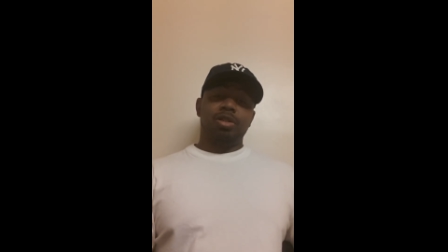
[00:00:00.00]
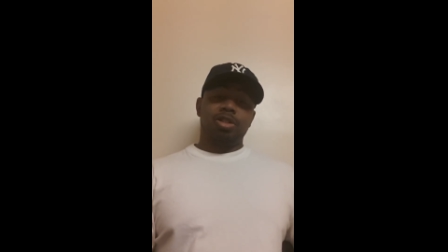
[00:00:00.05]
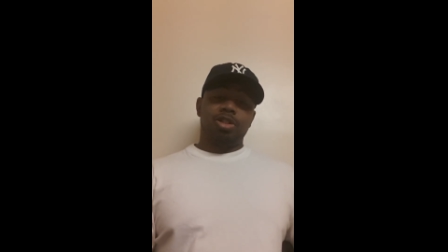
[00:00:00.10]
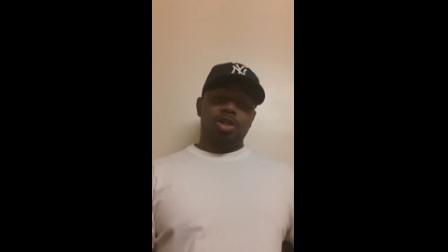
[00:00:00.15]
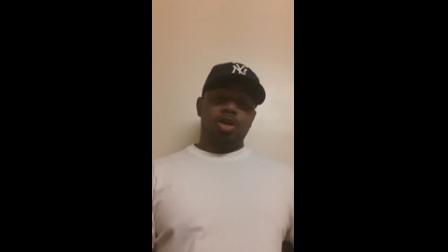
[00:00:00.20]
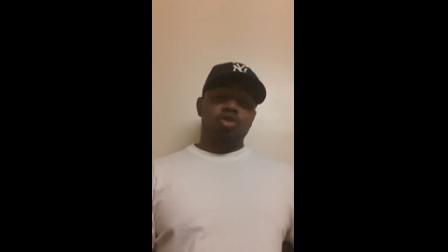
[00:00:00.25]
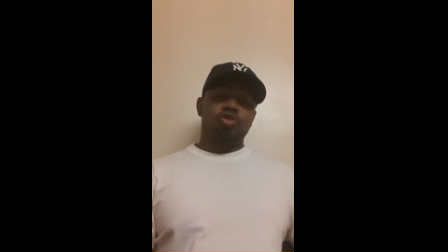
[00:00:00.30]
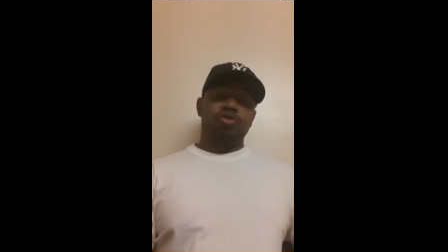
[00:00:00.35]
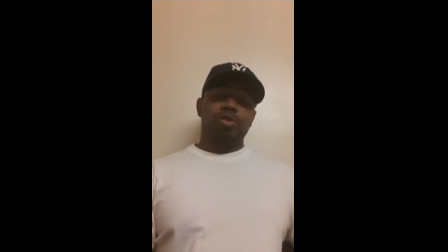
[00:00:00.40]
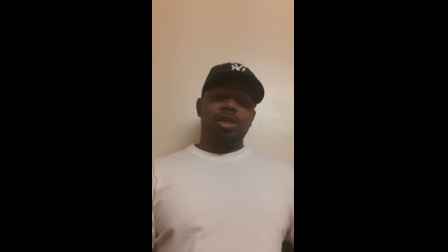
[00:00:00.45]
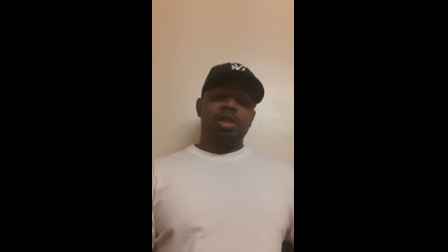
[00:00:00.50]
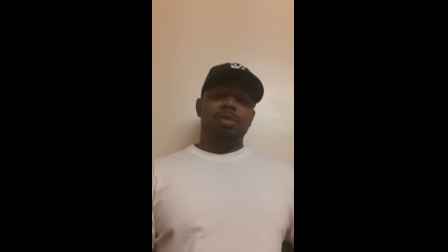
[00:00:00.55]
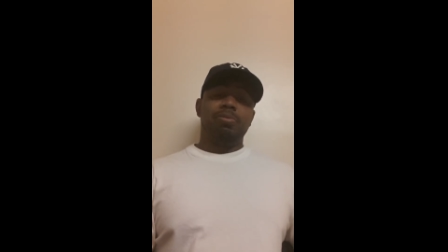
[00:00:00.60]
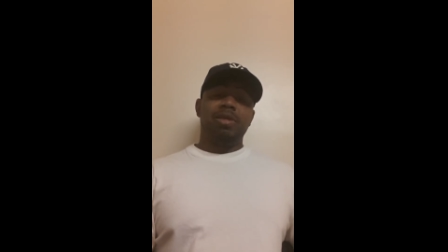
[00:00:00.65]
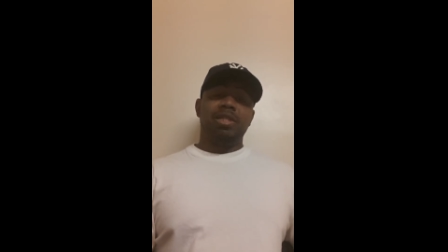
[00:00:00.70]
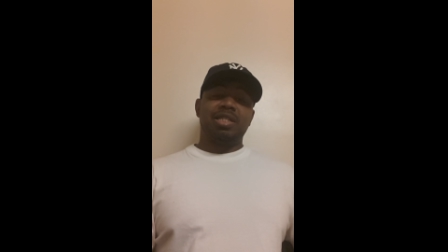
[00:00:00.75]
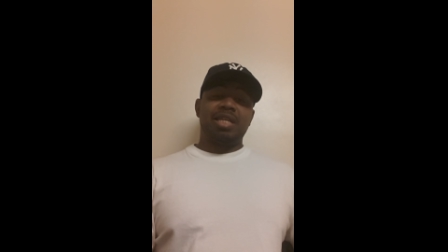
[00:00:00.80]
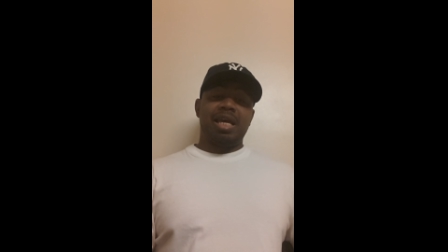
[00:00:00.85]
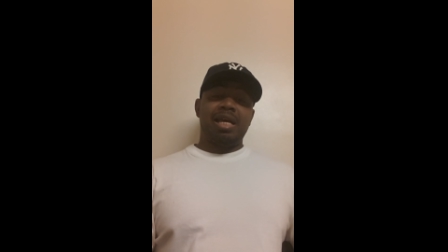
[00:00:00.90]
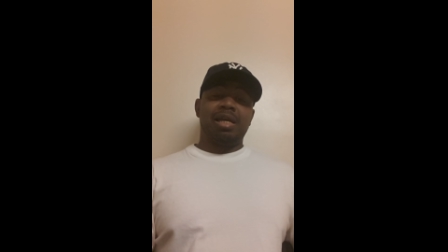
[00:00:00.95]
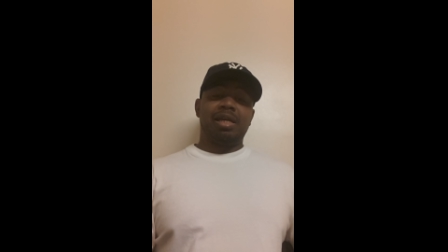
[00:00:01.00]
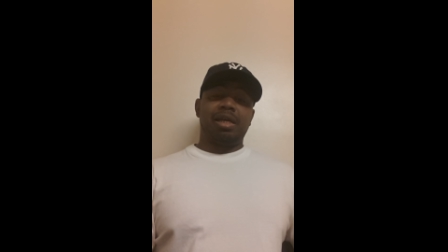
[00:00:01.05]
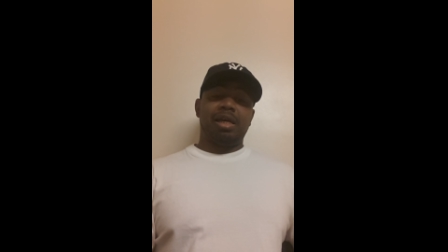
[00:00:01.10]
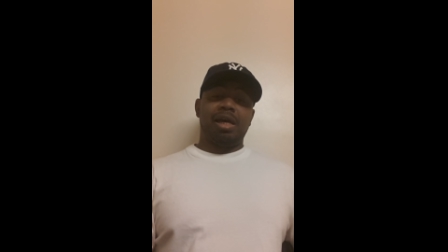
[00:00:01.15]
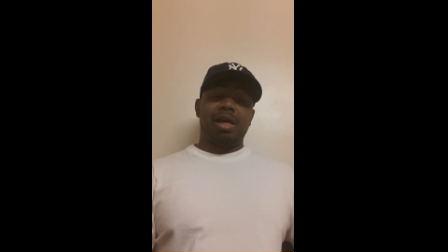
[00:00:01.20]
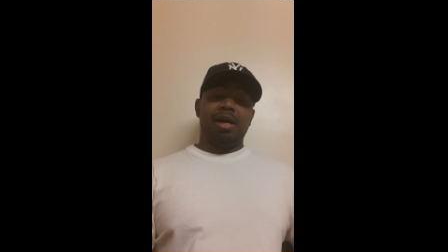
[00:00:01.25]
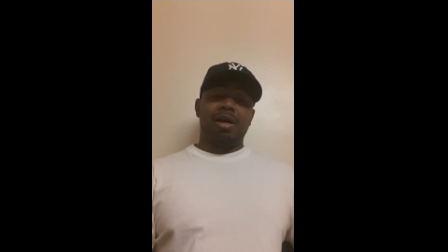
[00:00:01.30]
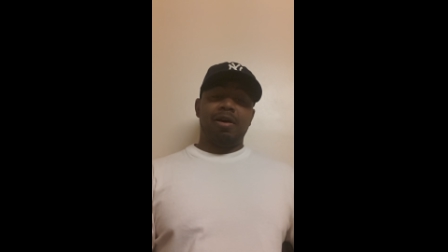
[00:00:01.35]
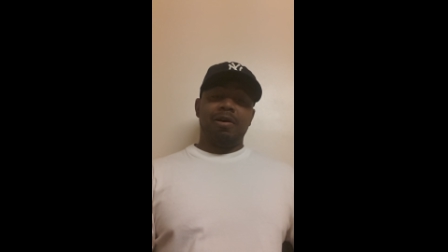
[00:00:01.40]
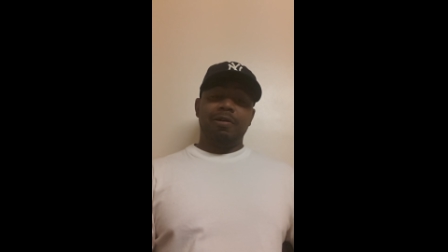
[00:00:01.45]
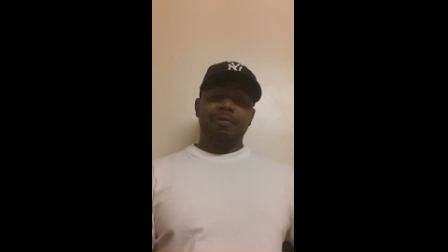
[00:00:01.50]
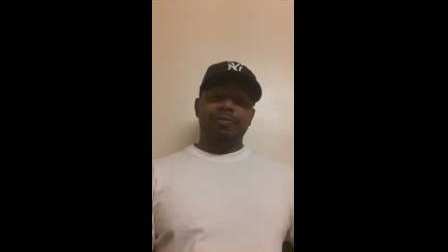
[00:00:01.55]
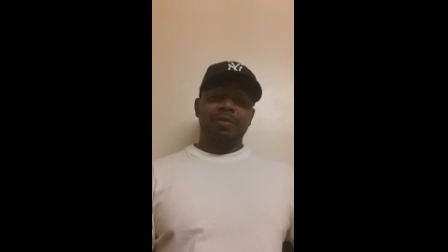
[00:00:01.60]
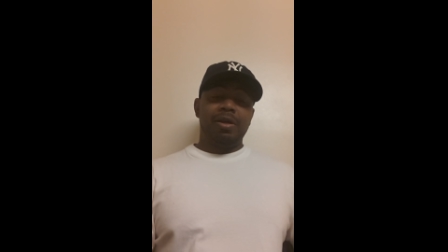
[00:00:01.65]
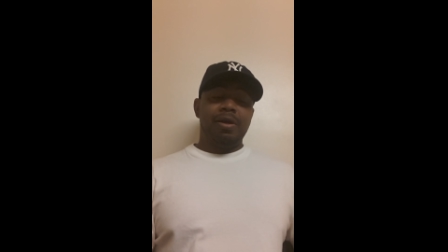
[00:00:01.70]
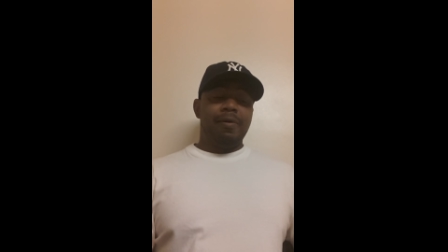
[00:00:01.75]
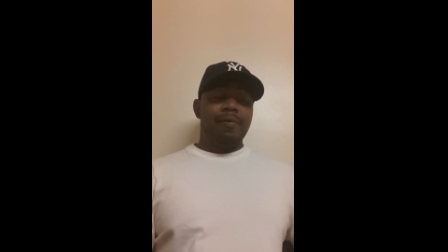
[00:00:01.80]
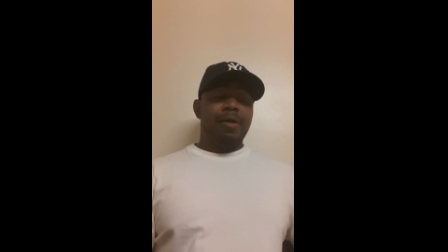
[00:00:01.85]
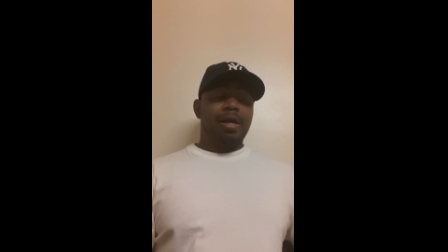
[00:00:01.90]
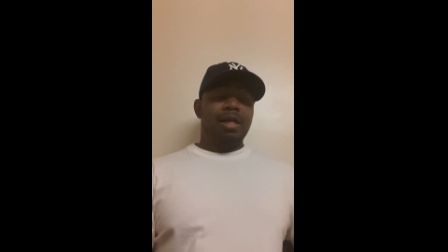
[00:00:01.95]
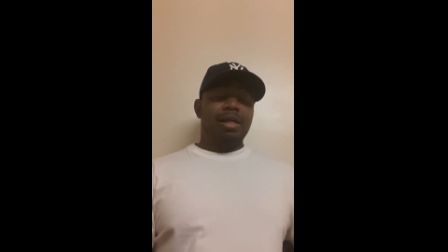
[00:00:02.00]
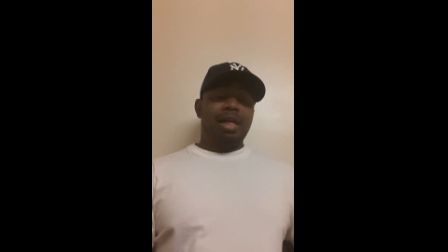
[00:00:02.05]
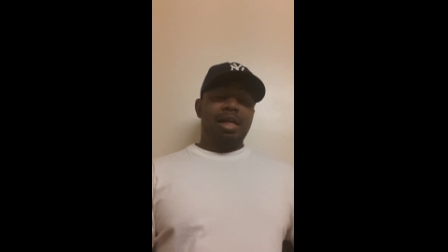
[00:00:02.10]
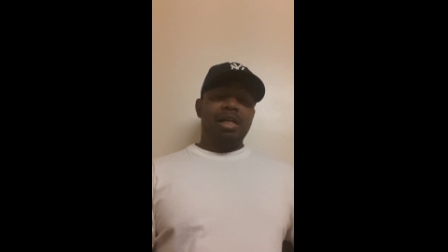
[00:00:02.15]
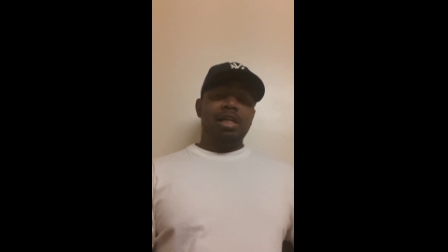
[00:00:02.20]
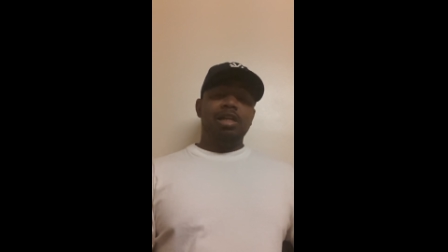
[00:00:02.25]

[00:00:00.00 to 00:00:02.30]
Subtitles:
Children need to be taken care of. They